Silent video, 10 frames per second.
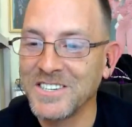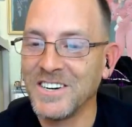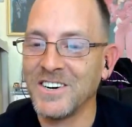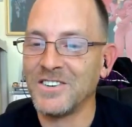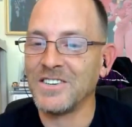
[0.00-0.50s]

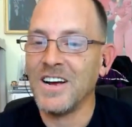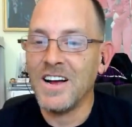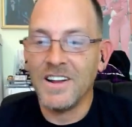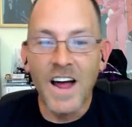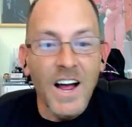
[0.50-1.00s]
years.
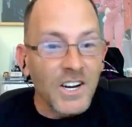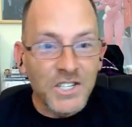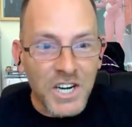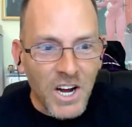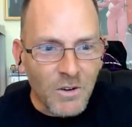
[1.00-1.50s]

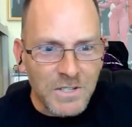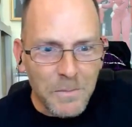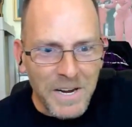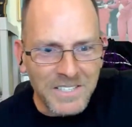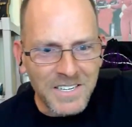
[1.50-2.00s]
She owns a
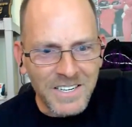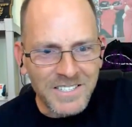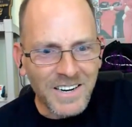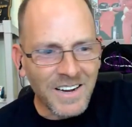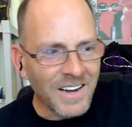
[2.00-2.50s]
business,
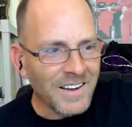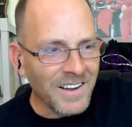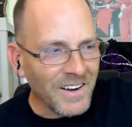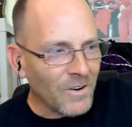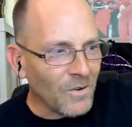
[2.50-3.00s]
a
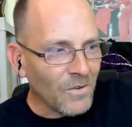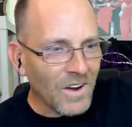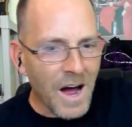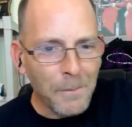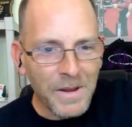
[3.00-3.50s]
little
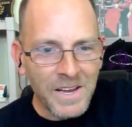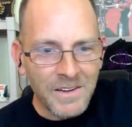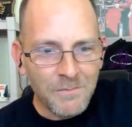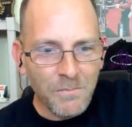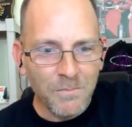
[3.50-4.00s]

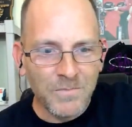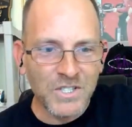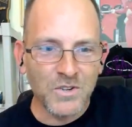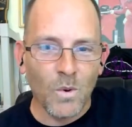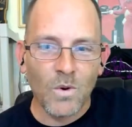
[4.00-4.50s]
copy
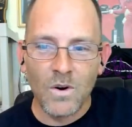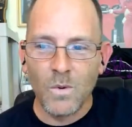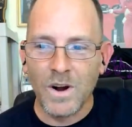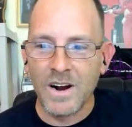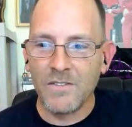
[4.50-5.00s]
store or
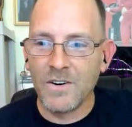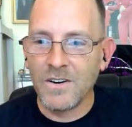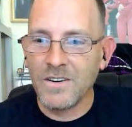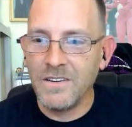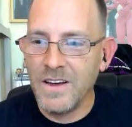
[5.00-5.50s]
whatever.
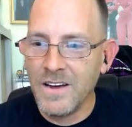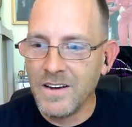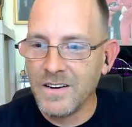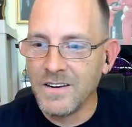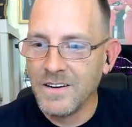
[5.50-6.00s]

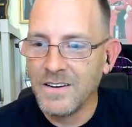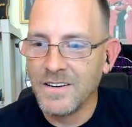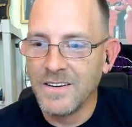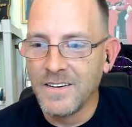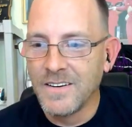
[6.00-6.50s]
Yeah.
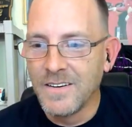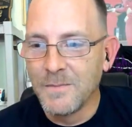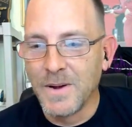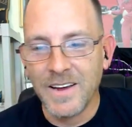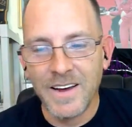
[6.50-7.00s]

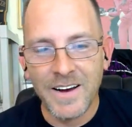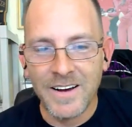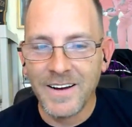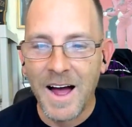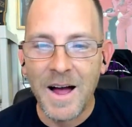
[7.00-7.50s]
But
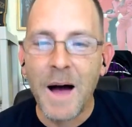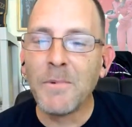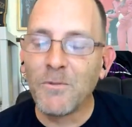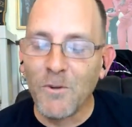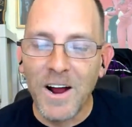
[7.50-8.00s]
yeah, I'm
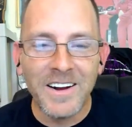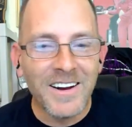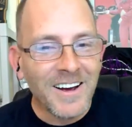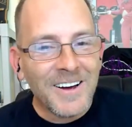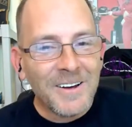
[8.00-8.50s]
afraid
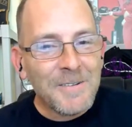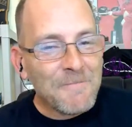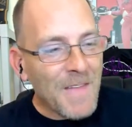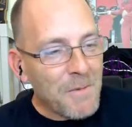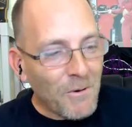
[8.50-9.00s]

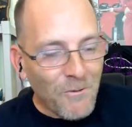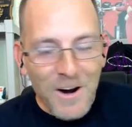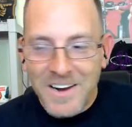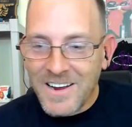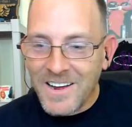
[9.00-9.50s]

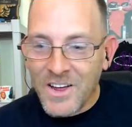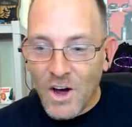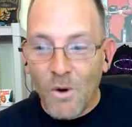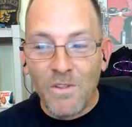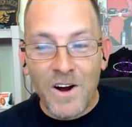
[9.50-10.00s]
to
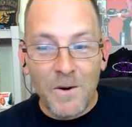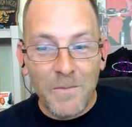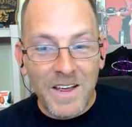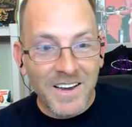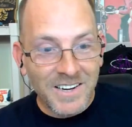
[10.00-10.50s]
go there
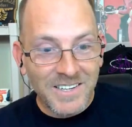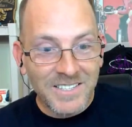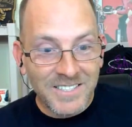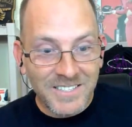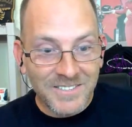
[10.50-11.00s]
because,